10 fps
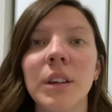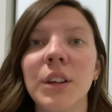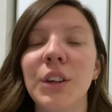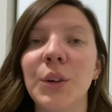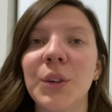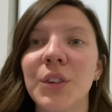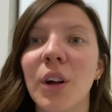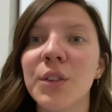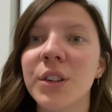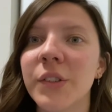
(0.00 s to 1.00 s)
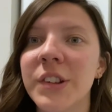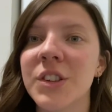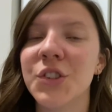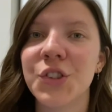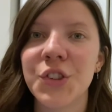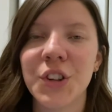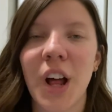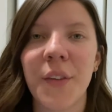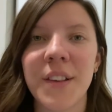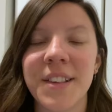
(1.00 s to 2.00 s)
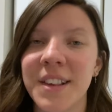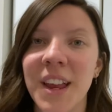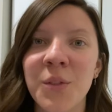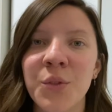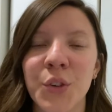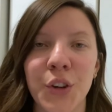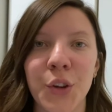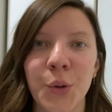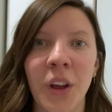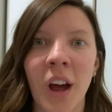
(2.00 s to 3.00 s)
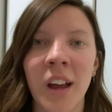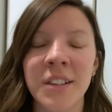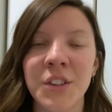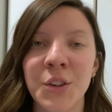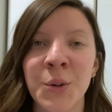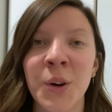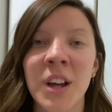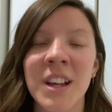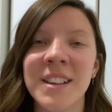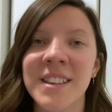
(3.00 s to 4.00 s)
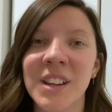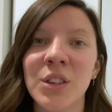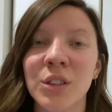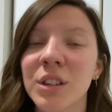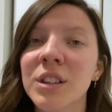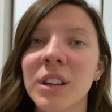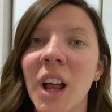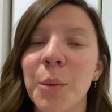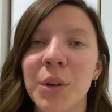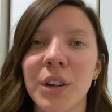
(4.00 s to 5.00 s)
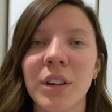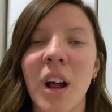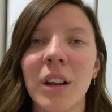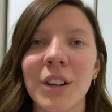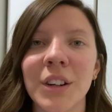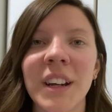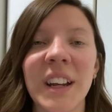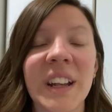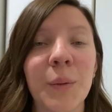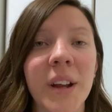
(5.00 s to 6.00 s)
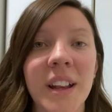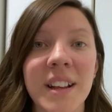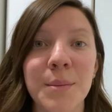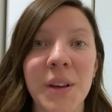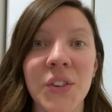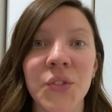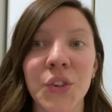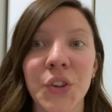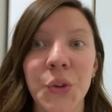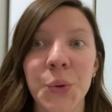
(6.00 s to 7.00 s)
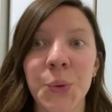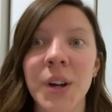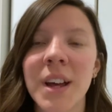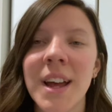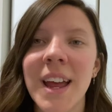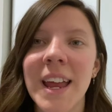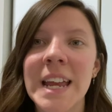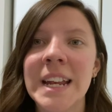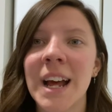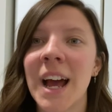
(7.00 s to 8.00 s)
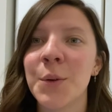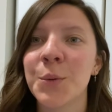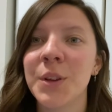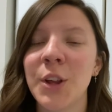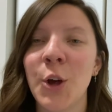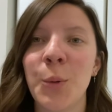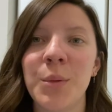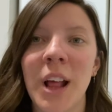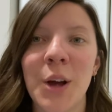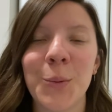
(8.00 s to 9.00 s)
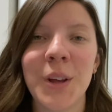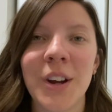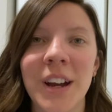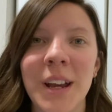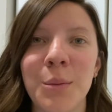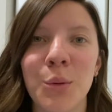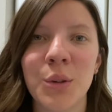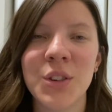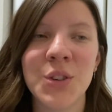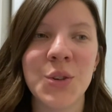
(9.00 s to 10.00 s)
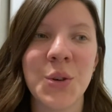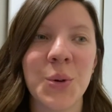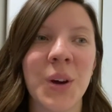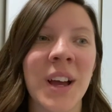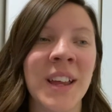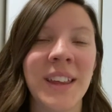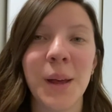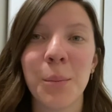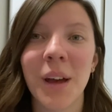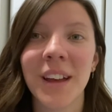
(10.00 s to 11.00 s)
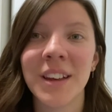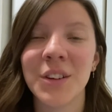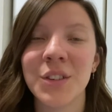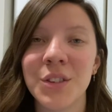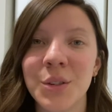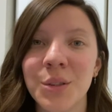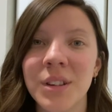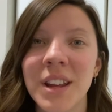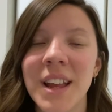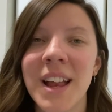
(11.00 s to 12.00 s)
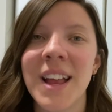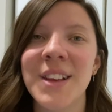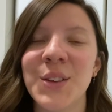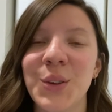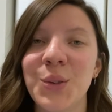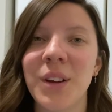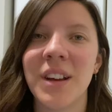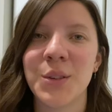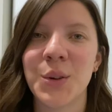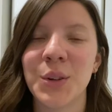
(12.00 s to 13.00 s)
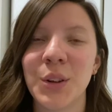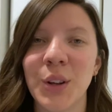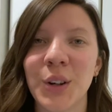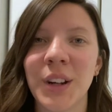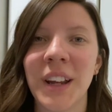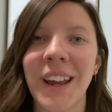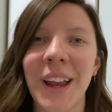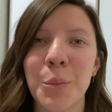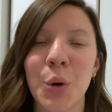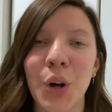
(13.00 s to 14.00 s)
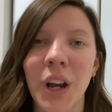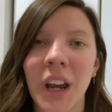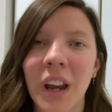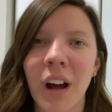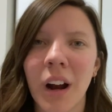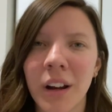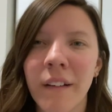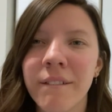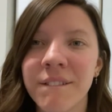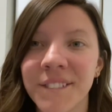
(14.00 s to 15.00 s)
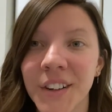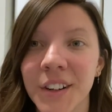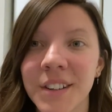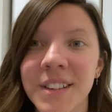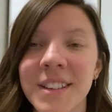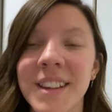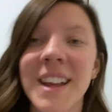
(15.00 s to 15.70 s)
You know, adult service is just not the same for you guys. You still learn a lot, but you're not learning in the way that's best for you. And I really hope that we are able to get back here soon so you guys are learning and putting God first.